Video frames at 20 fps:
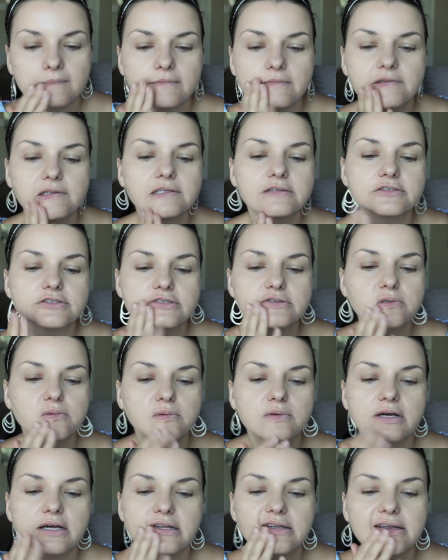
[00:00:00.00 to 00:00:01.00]
And this is just
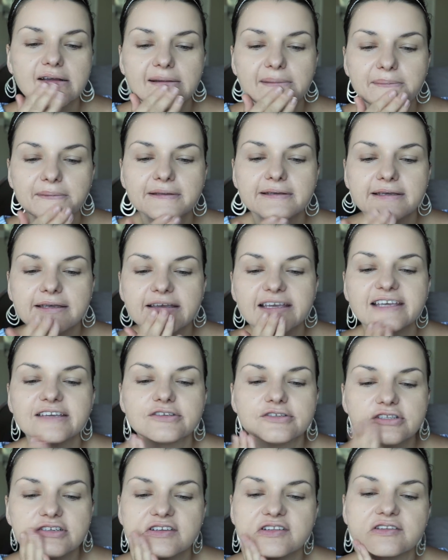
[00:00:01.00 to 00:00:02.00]
one
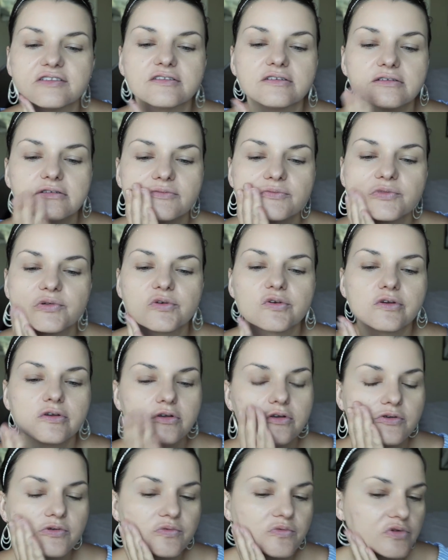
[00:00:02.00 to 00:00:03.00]
application,
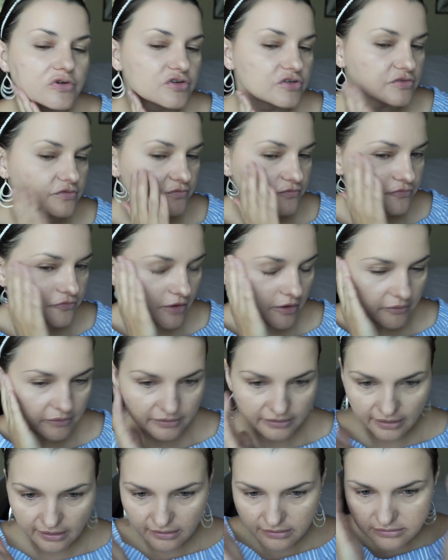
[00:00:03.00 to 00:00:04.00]
which is very
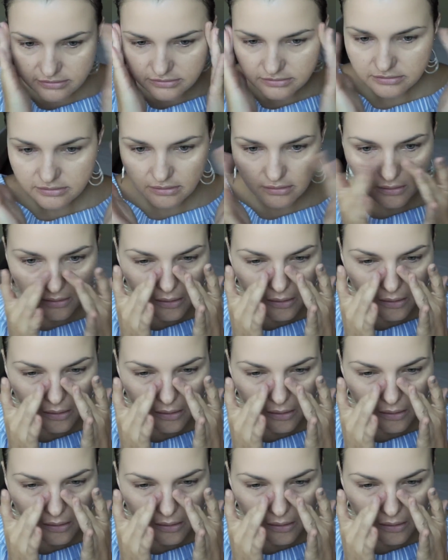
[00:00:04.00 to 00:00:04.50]
nice.